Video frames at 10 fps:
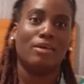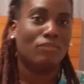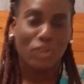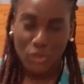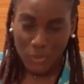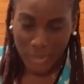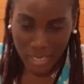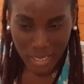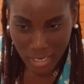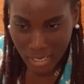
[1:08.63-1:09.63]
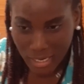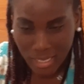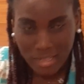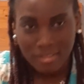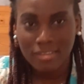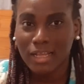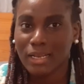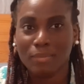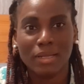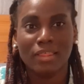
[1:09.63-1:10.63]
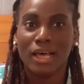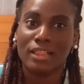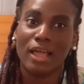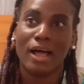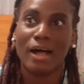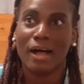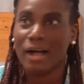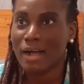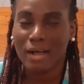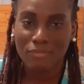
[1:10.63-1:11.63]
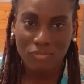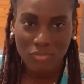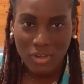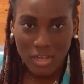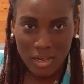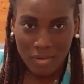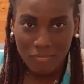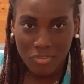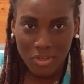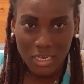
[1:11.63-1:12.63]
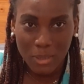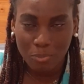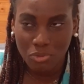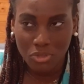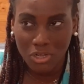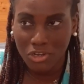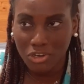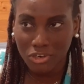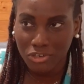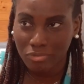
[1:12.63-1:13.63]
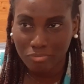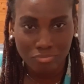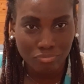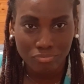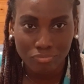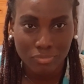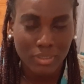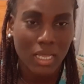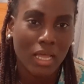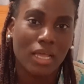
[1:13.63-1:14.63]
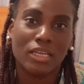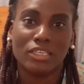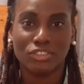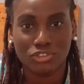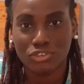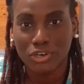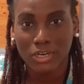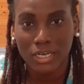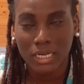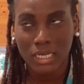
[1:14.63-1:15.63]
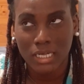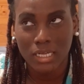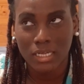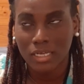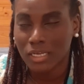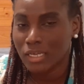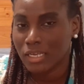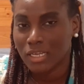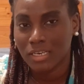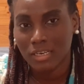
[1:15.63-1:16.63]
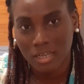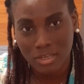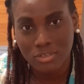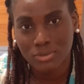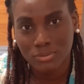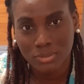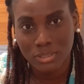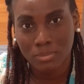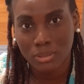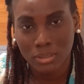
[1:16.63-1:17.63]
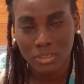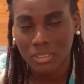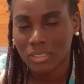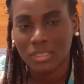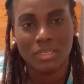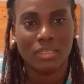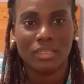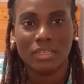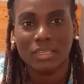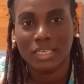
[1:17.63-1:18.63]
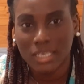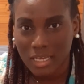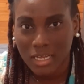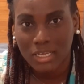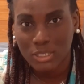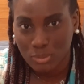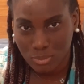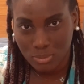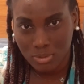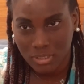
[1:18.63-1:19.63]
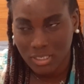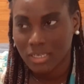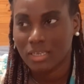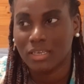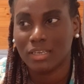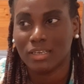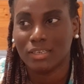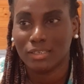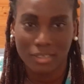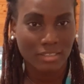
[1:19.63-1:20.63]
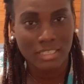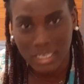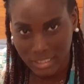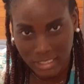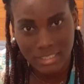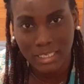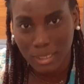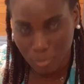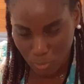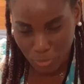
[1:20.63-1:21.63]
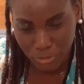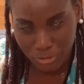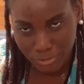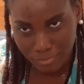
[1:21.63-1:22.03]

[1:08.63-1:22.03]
video in, it's telling me that half of the clips are destroyed, not usable, can't use, doesn't exist anymore.